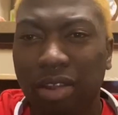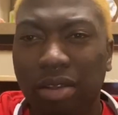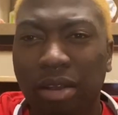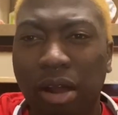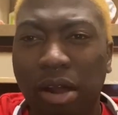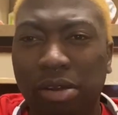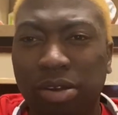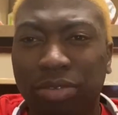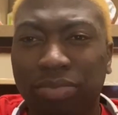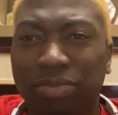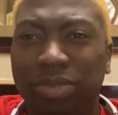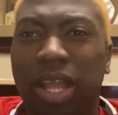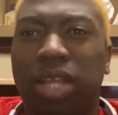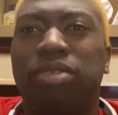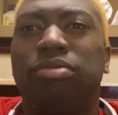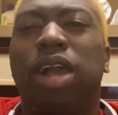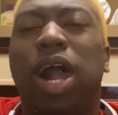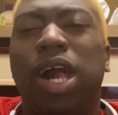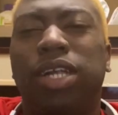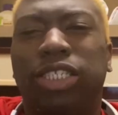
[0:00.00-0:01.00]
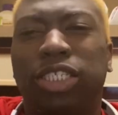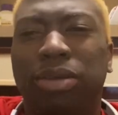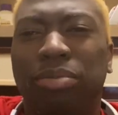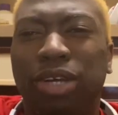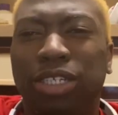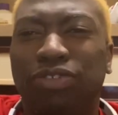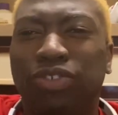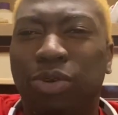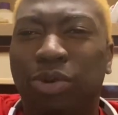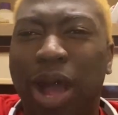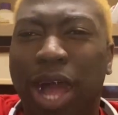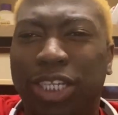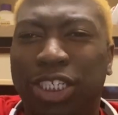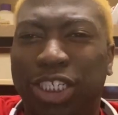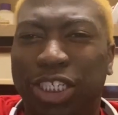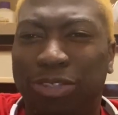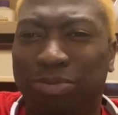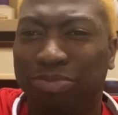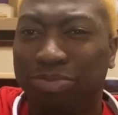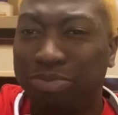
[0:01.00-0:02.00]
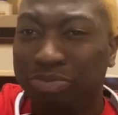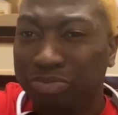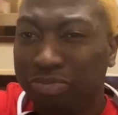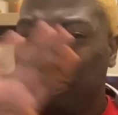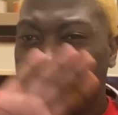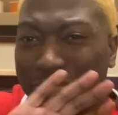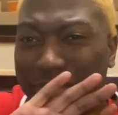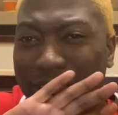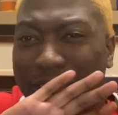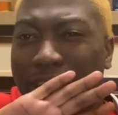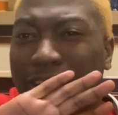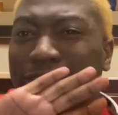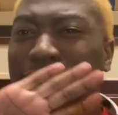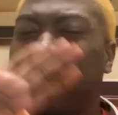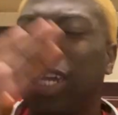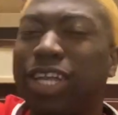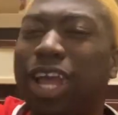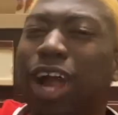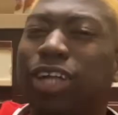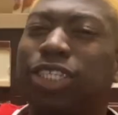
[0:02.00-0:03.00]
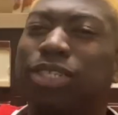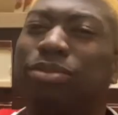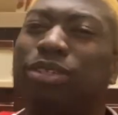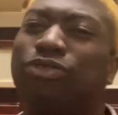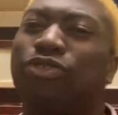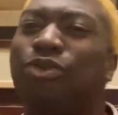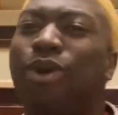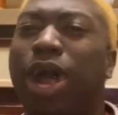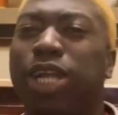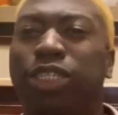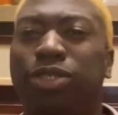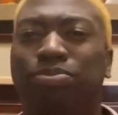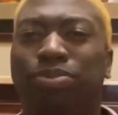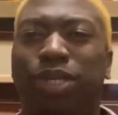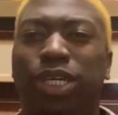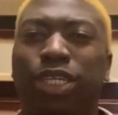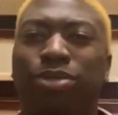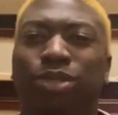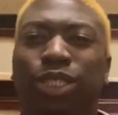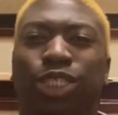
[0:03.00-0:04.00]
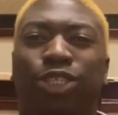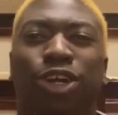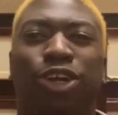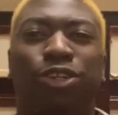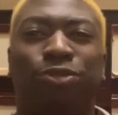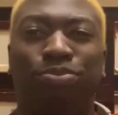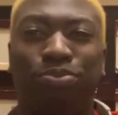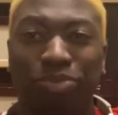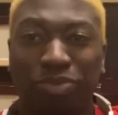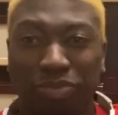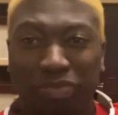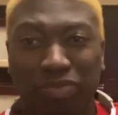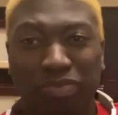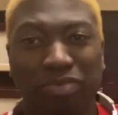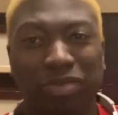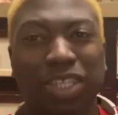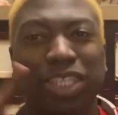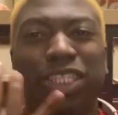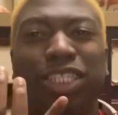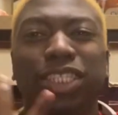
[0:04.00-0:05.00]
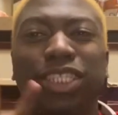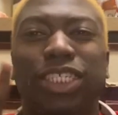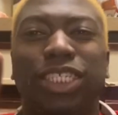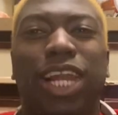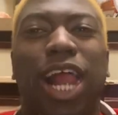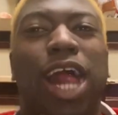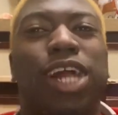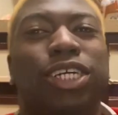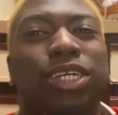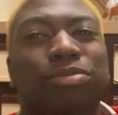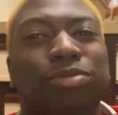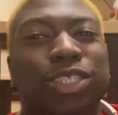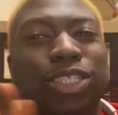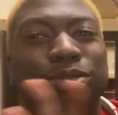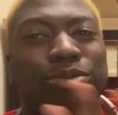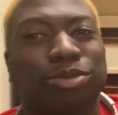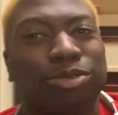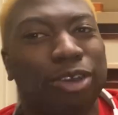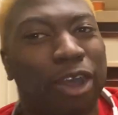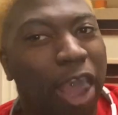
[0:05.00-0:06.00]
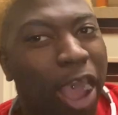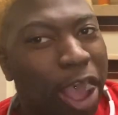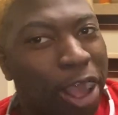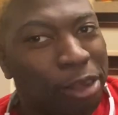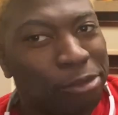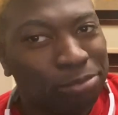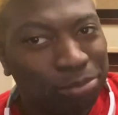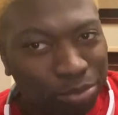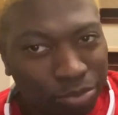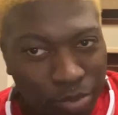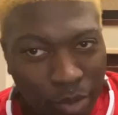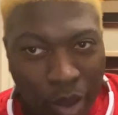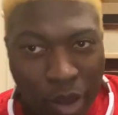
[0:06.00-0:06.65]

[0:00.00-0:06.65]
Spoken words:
Oh, thank you guys so much for watching. Thank y'all so much for watching. Please be sure to like, subscribe.